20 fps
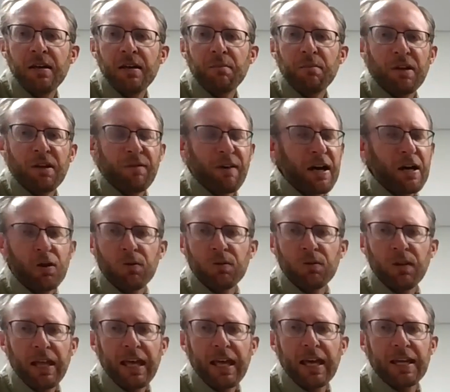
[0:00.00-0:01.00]
But if I own
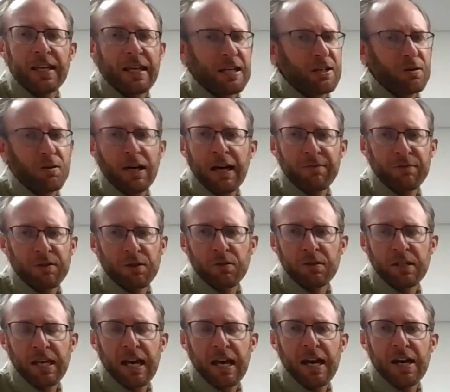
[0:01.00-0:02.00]
land, I don't have to
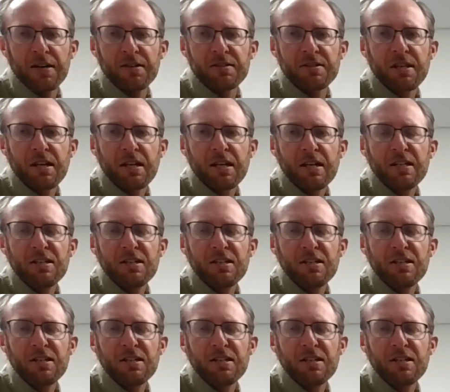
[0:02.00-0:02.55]
own cows.